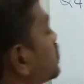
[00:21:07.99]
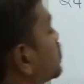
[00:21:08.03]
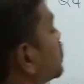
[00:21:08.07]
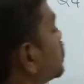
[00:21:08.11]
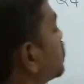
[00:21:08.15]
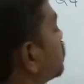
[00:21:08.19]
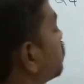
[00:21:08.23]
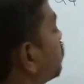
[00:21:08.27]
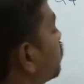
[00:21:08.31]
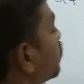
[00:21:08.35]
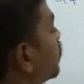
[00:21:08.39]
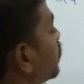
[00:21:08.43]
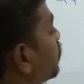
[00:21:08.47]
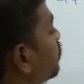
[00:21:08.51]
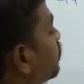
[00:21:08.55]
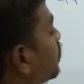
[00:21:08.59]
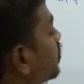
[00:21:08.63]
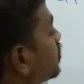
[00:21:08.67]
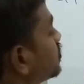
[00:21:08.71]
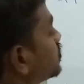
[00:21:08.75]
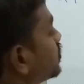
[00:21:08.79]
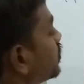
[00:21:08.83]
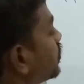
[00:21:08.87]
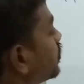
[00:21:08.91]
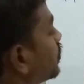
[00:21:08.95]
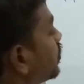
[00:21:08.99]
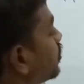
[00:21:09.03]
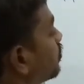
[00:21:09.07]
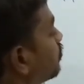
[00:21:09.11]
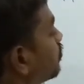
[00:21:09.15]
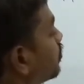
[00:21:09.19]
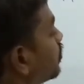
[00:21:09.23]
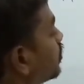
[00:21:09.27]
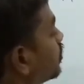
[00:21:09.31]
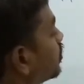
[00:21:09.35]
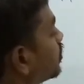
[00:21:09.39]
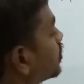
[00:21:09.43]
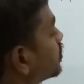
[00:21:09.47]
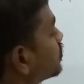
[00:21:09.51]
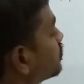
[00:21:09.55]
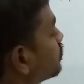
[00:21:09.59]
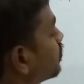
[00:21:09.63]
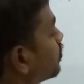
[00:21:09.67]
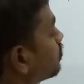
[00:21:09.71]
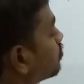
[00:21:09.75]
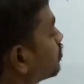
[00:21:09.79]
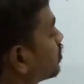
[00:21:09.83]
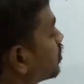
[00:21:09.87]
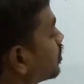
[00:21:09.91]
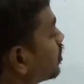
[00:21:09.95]
at 25 centimeters
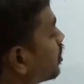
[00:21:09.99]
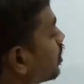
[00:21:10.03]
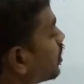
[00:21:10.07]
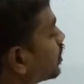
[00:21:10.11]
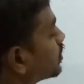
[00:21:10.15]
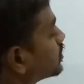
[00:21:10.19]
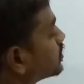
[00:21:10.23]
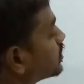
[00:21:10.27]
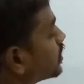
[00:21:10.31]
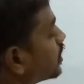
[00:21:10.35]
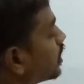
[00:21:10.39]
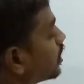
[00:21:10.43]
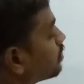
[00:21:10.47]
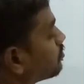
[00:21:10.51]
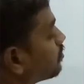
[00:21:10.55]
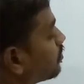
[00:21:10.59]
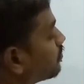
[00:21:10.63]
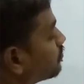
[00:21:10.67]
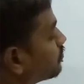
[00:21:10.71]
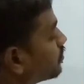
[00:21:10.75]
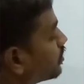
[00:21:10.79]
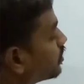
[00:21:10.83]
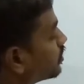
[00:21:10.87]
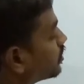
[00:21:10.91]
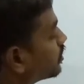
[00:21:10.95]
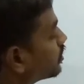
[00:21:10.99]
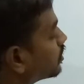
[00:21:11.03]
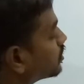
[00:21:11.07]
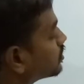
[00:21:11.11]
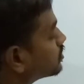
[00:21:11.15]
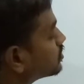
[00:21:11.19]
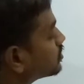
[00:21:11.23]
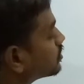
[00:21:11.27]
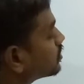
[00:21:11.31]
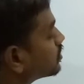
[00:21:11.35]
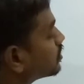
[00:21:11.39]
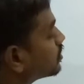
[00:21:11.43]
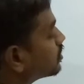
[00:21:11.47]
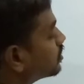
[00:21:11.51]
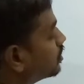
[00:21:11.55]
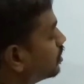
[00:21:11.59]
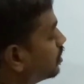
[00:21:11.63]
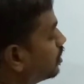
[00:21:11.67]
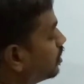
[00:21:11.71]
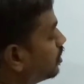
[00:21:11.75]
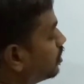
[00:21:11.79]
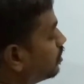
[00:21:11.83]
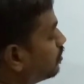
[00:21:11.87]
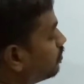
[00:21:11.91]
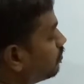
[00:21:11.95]
from the glass slab of thickness
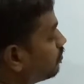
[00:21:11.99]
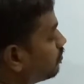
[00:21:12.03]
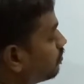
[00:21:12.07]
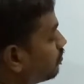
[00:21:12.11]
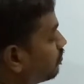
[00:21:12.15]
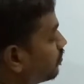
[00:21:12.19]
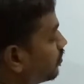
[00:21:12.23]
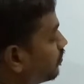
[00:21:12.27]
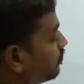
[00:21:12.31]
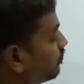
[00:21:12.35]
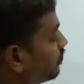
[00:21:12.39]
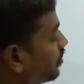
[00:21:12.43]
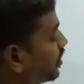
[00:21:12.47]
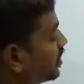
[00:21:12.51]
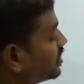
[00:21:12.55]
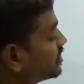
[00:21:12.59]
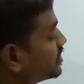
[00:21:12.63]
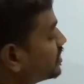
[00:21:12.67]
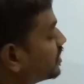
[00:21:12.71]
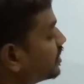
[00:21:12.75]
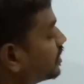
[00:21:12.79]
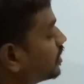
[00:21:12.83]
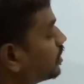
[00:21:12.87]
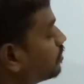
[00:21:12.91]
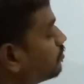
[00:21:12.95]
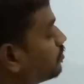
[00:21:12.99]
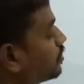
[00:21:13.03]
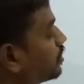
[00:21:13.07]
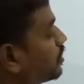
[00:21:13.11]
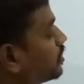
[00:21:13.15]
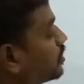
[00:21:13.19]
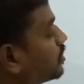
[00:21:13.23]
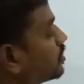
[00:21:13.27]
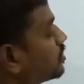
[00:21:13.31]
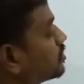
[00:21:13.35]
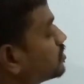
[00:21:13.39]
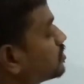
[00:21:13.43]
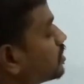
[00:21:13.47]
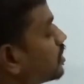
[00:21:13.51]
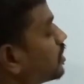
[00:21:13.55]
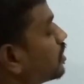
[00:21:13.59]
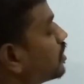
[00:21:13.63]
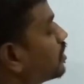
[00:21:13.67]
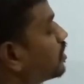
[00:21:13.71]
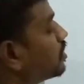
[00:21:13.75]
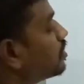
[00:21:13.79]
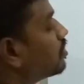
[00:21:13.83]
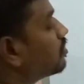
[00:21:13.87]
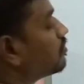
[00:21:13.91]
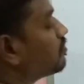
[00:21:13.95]
15 centimeters
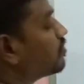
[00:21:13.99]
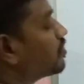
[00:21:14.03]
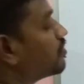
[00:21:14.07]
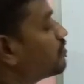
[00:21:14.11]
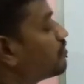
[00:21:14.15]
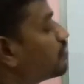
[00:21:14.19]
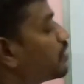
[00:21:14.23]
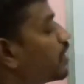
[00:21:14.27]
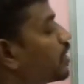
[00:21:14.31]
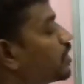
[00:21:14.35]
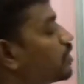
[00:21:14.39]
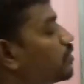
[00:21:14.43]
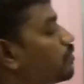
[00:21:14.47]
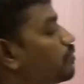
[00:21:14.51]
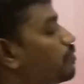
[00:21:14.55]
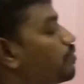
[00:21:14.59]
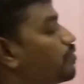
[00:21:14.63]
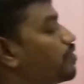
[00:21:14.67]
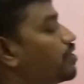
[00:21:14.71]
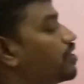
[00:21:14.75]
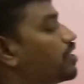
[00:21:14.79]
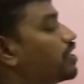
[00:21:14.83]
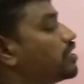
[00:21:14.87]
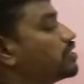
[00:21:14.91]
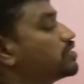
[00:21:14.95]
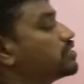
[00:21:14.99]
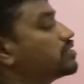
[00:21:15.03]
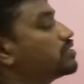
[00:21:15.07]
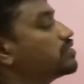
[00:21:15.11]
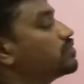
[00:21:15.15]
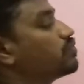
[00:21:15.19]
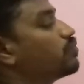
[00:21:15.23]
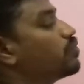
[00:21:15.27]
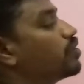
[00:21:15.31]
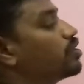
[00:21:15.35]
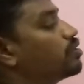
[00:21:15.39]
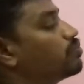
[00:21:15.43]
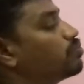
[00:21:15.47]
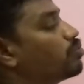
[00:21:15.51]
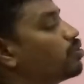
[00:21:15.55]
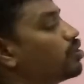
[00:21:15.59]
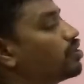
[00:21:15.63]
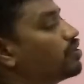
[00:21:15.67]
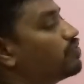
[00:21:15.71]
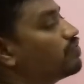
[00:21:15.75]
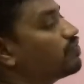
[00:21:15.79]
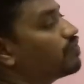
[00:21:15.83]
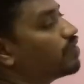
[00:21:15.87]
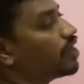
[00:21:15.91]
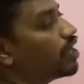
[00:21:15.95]
and of refractive index
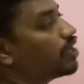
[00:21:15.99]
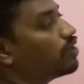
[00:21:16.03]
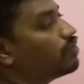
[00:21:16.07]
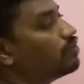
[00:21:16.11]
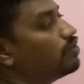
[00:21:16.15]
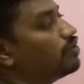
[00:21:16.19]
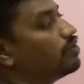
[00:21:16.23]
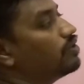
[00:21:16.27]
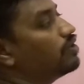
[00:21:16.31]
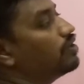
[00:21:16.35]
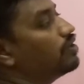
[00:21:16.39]
1.5,